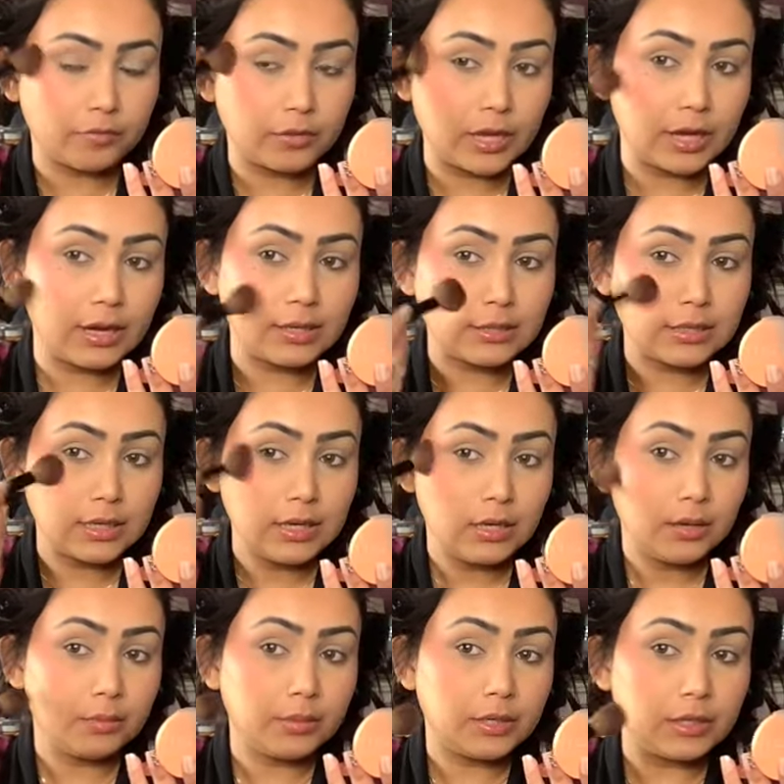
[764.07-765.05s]
that
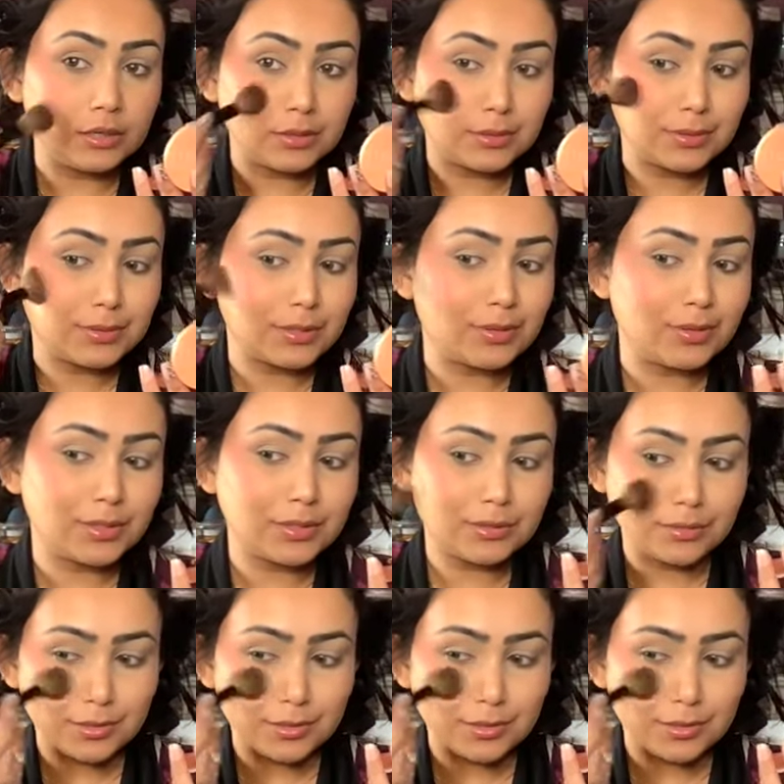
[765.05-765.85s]
because, you know,